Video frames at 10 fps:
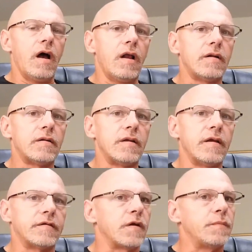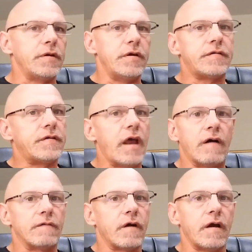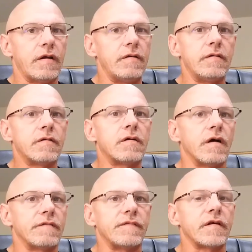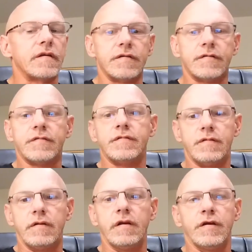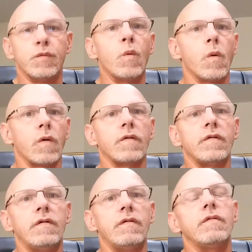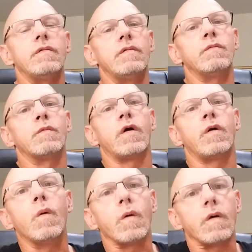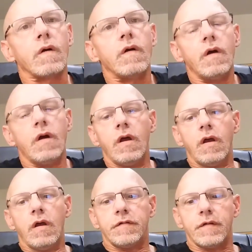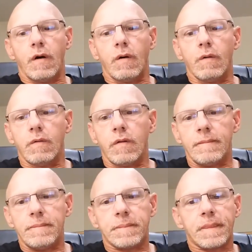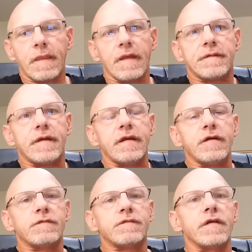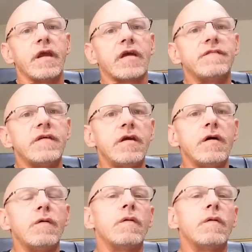It's going to be just outright conflict. It's war. We're at war. So stay tuned for the next video.